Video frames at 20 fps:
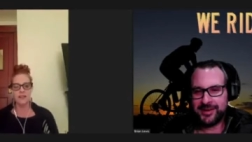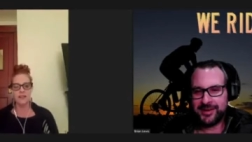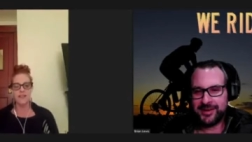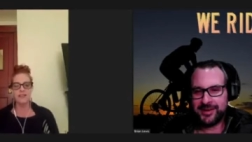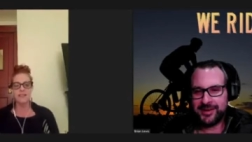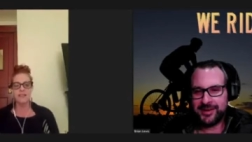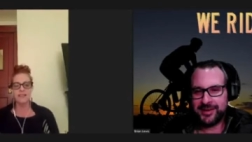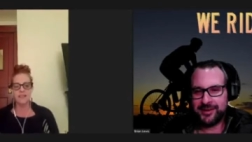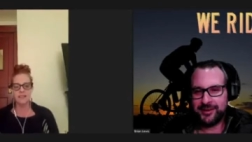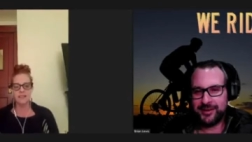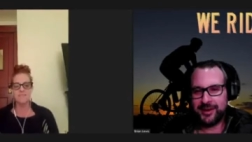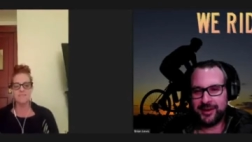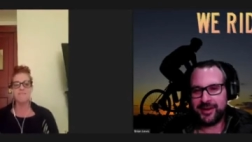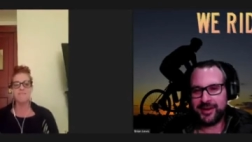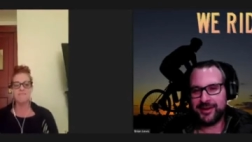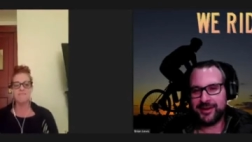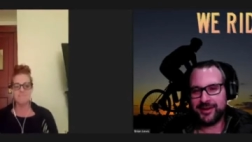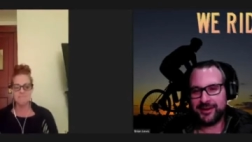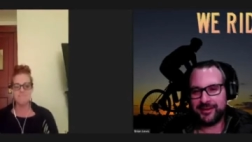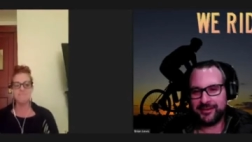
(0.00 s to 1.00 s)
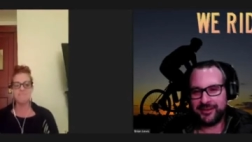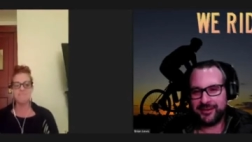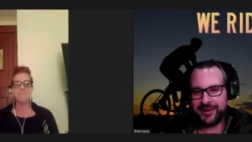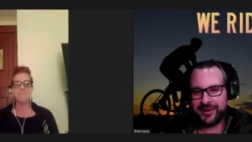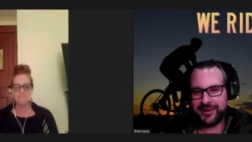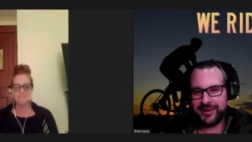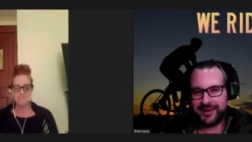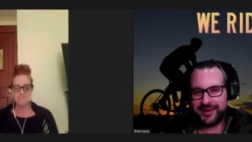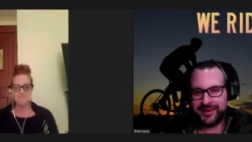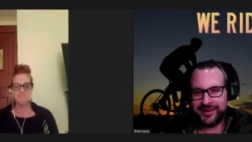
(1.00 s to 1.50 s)
So wow, I never heard
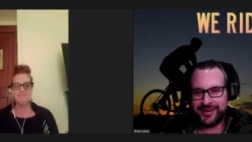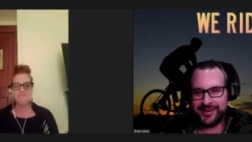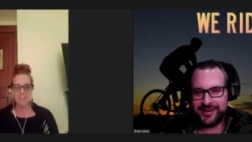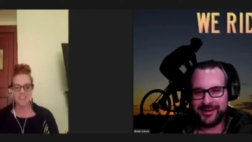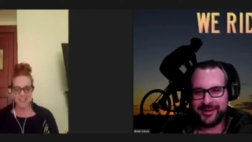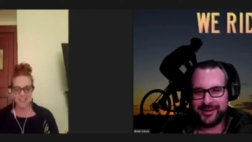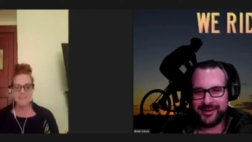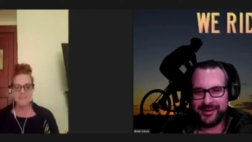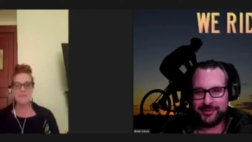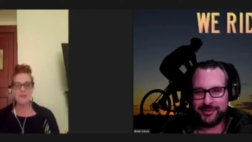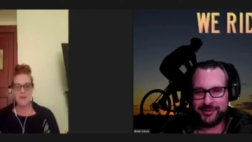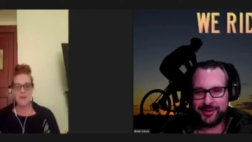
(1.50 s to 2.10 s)
of that. That's wild.